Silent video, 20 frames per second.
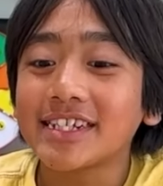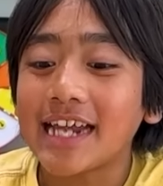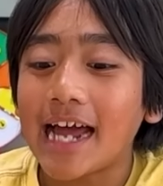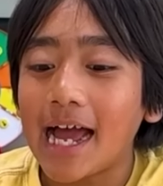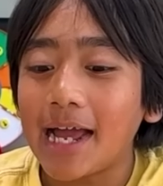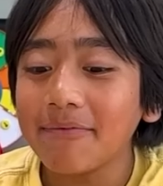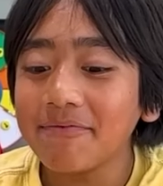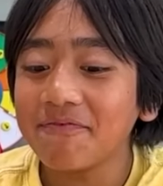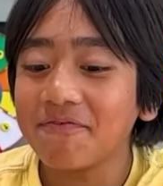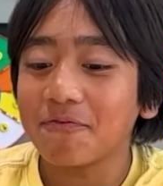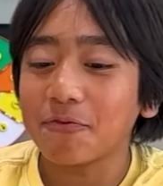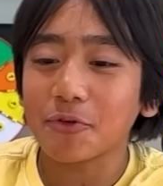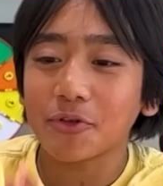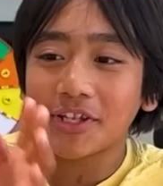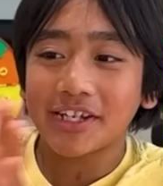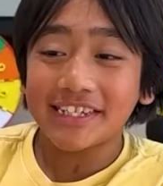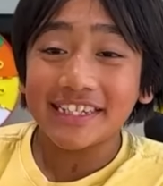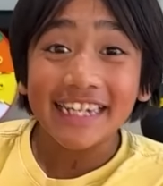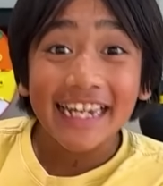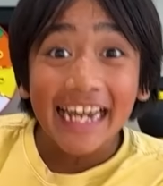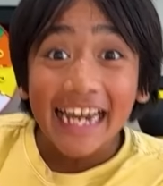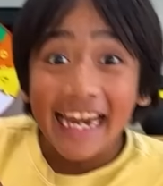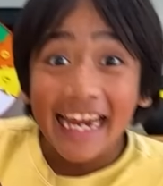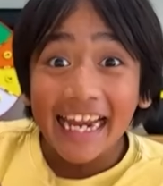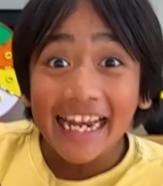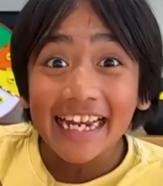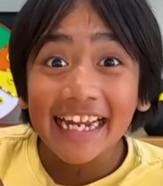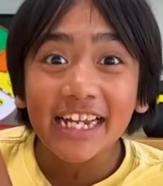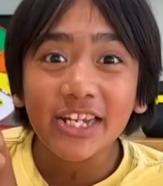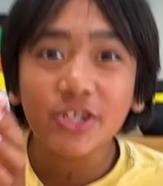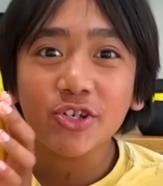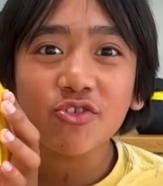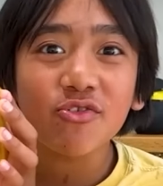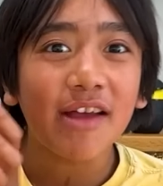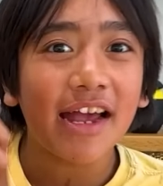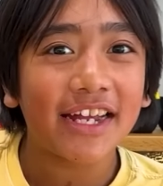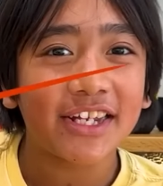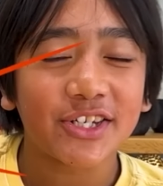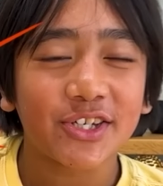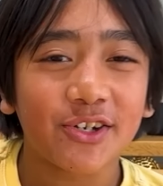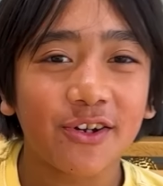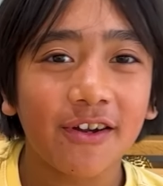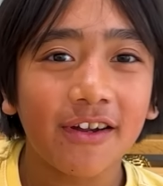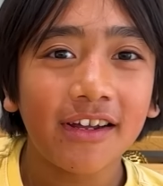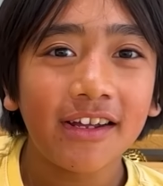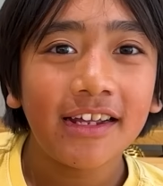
time for the teeny treasure.